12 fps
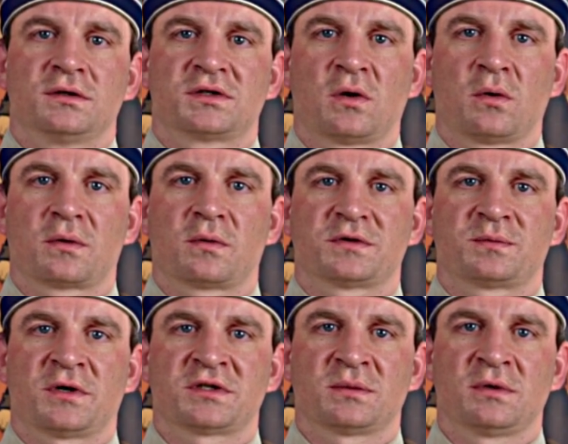So it was
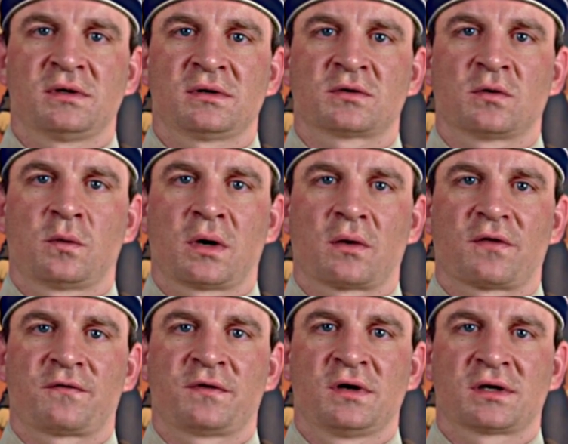possible to wear the
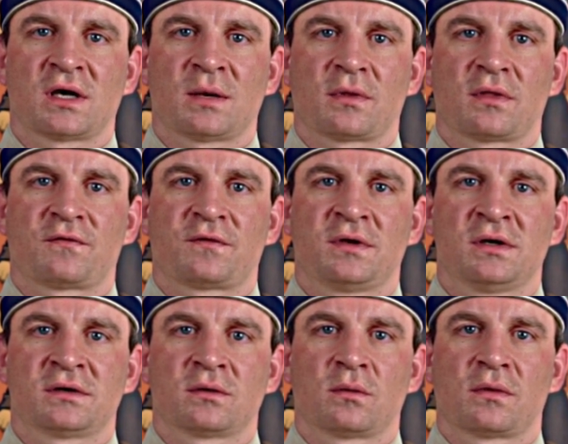field cap in the
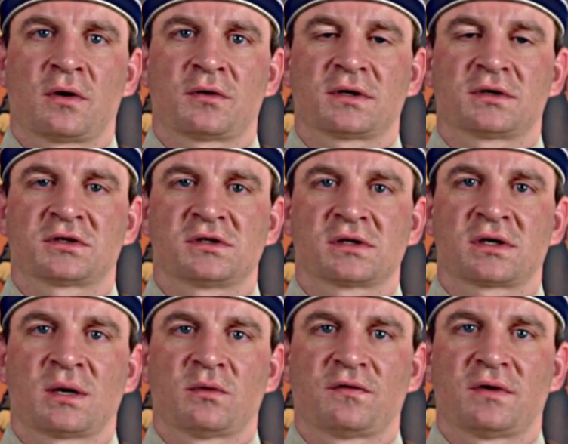field without additional
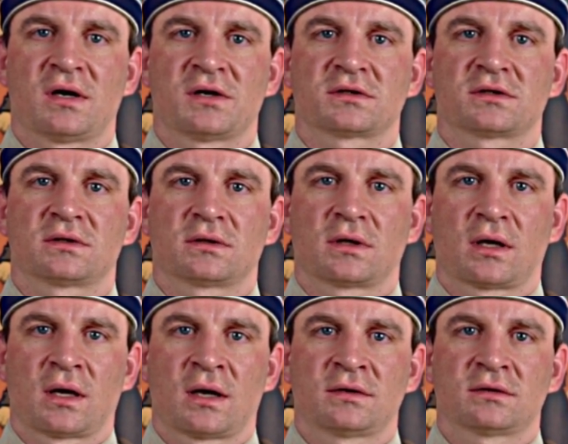camouflage
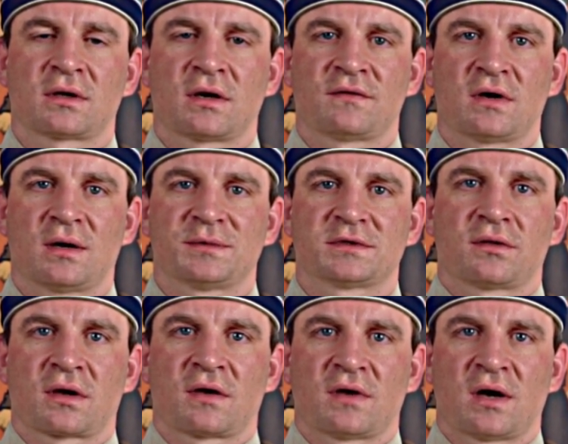and cover-ups.
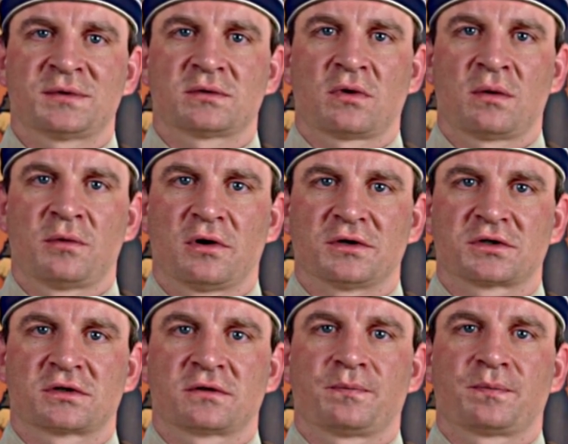The cover-ups were
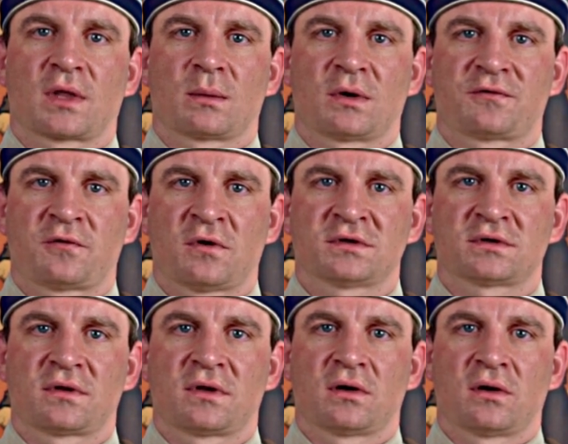abolished, but first
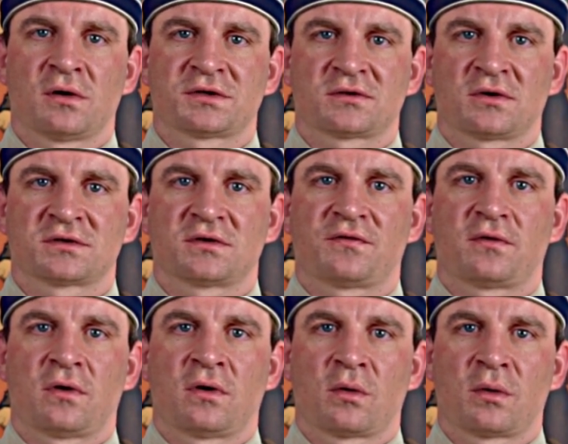the old stocks of
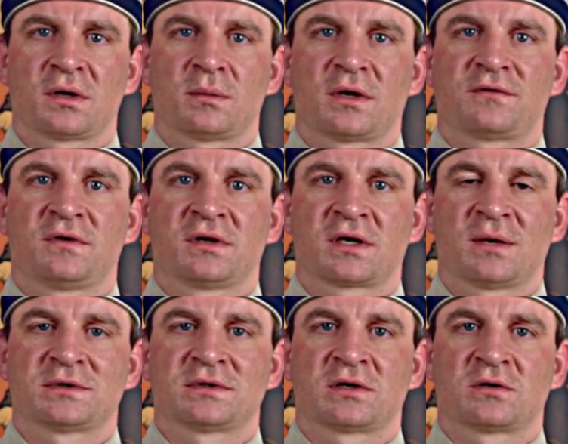already made field
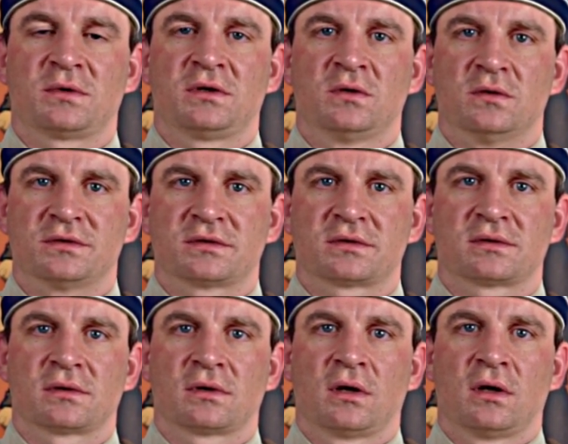caps had to be used,
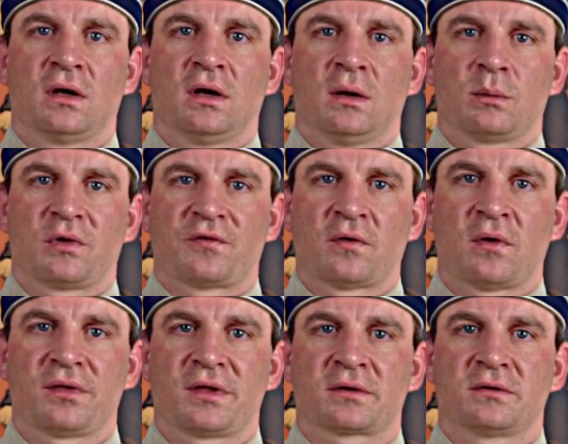
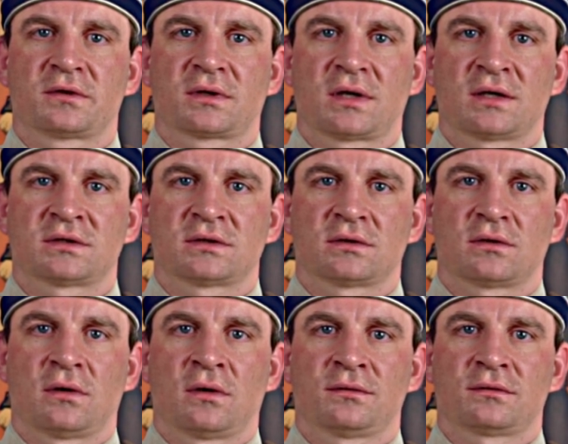before they could get
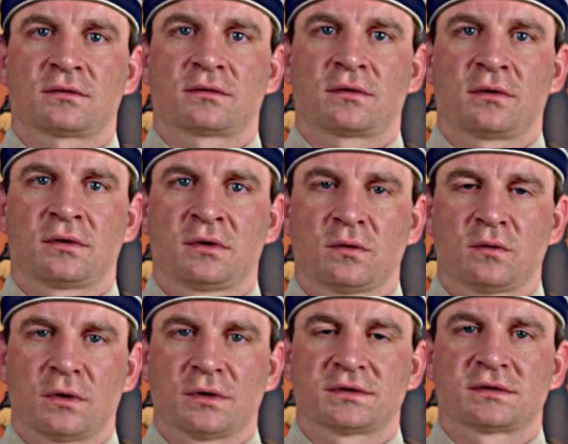on the new
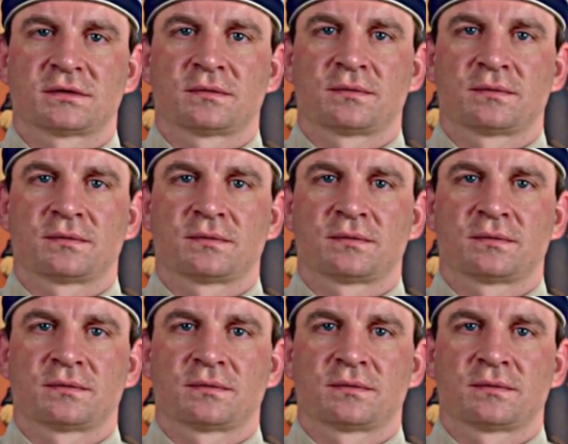ones.